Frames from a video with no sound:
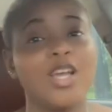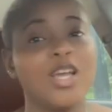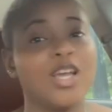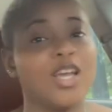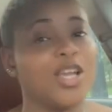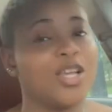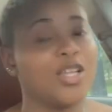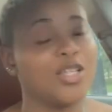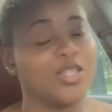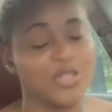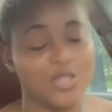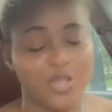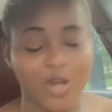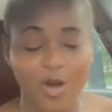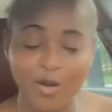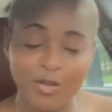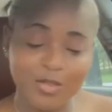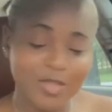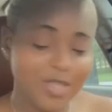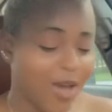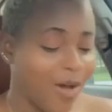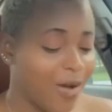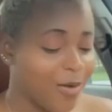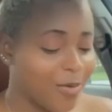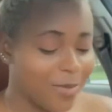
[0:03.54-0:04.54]
And don't
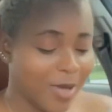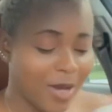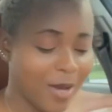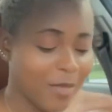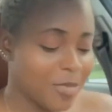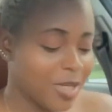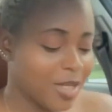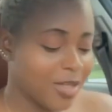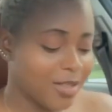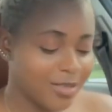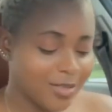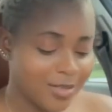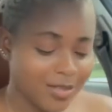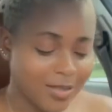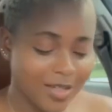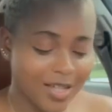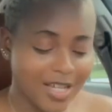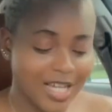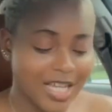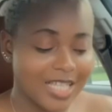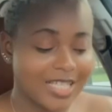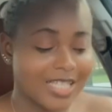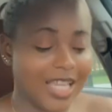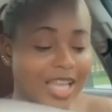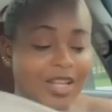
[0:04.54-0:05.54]
talk about me,
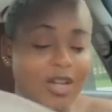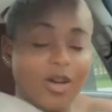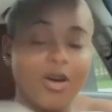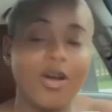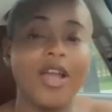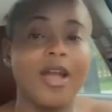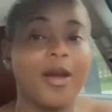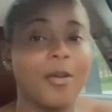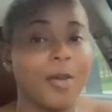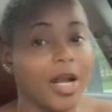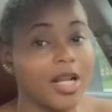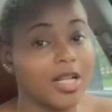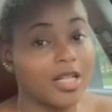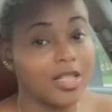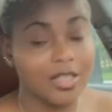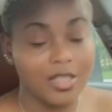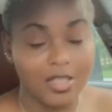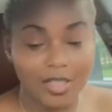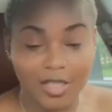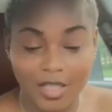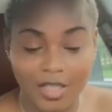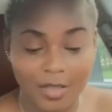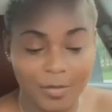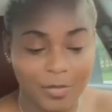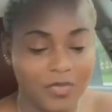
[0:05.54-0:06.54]
because I know everybody done
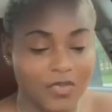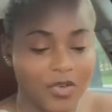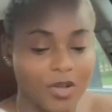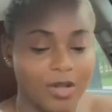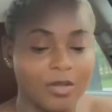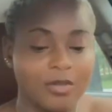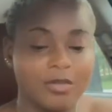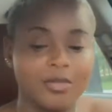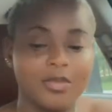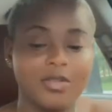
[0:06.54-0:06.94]
did it before.